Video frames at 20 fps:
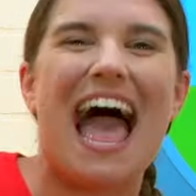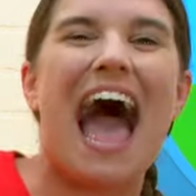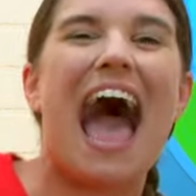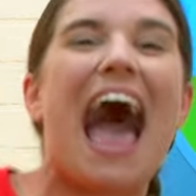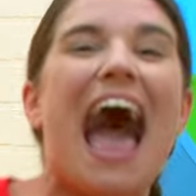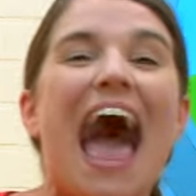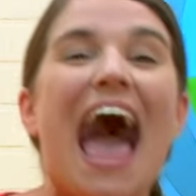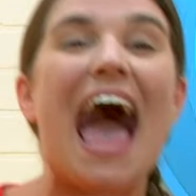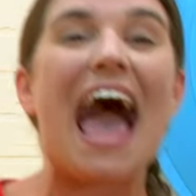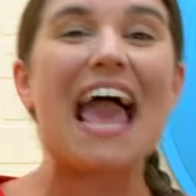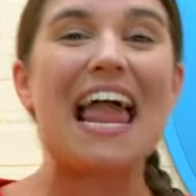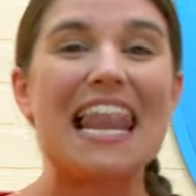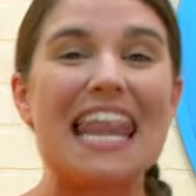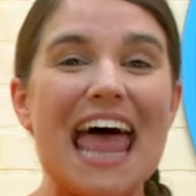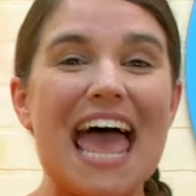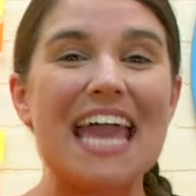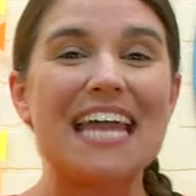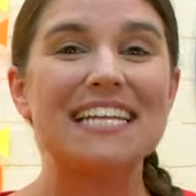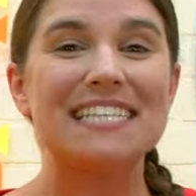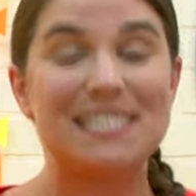I
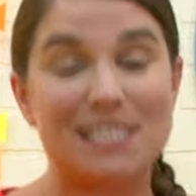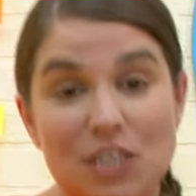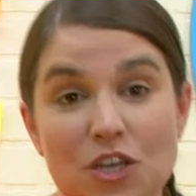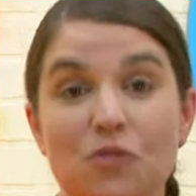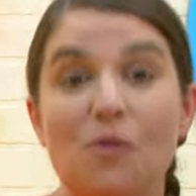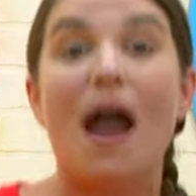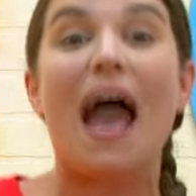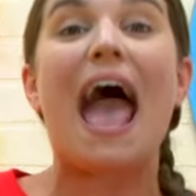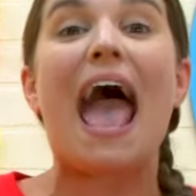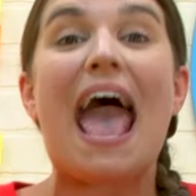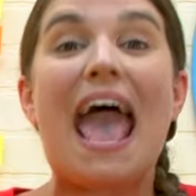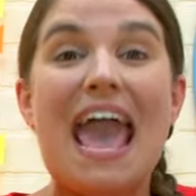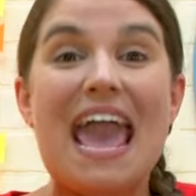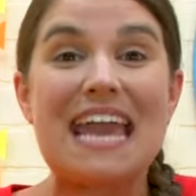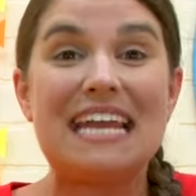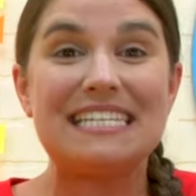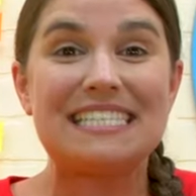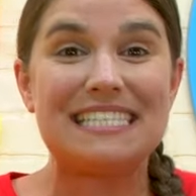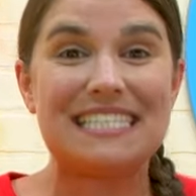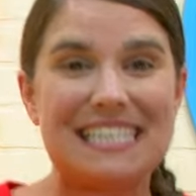like to
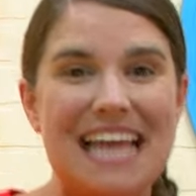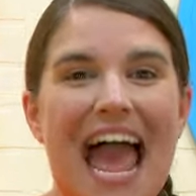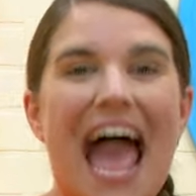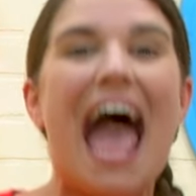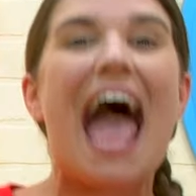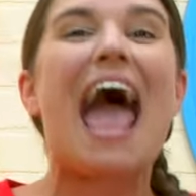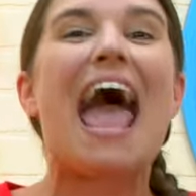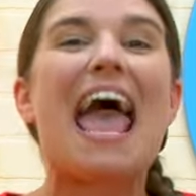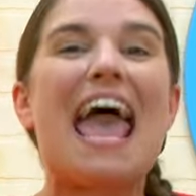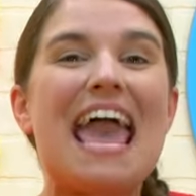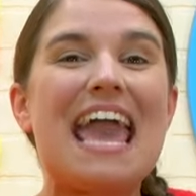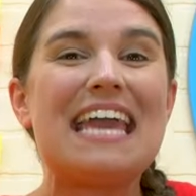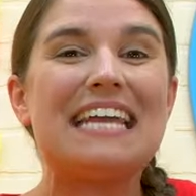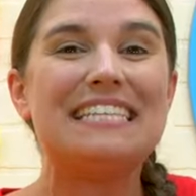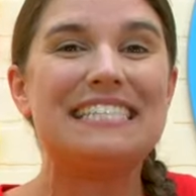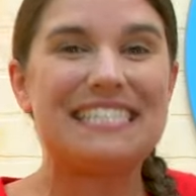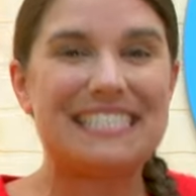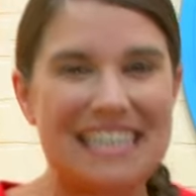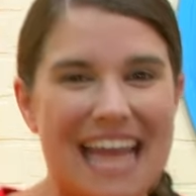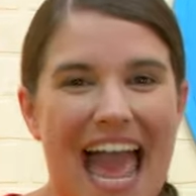eat,
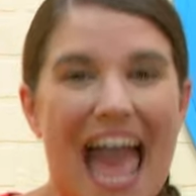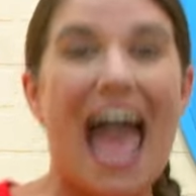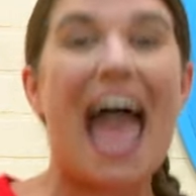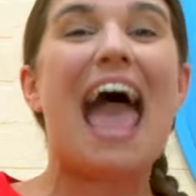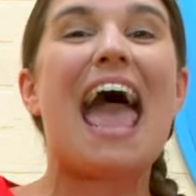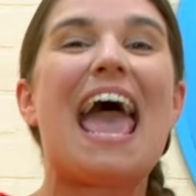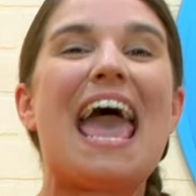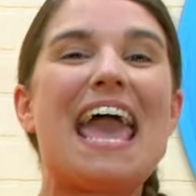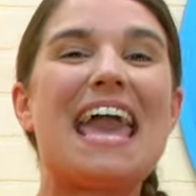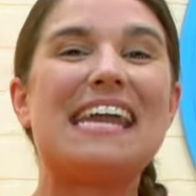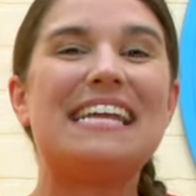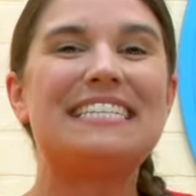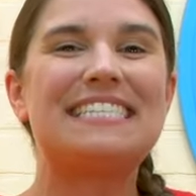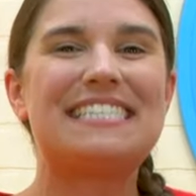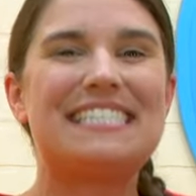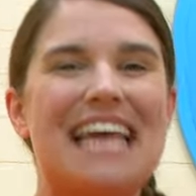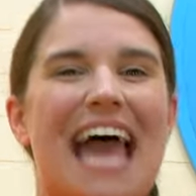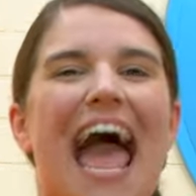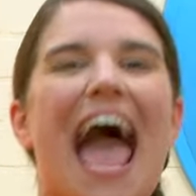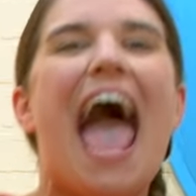eat,
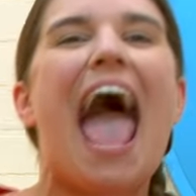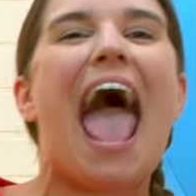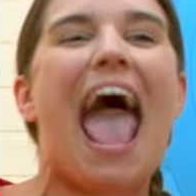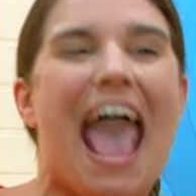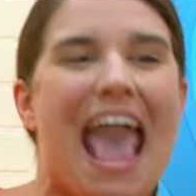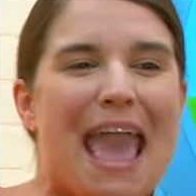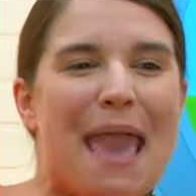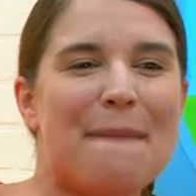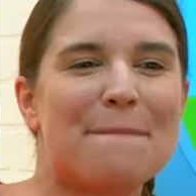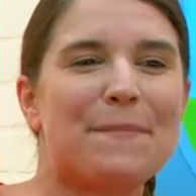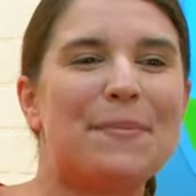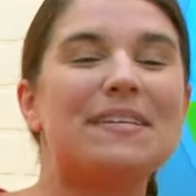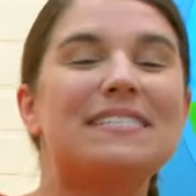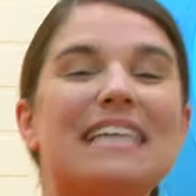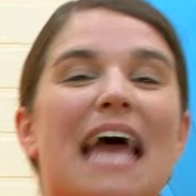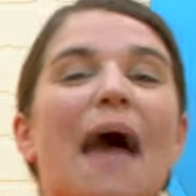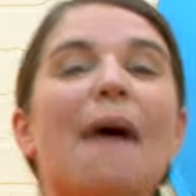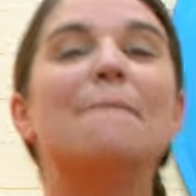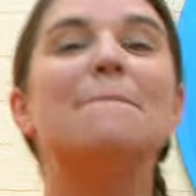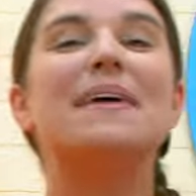eat apples
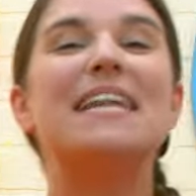and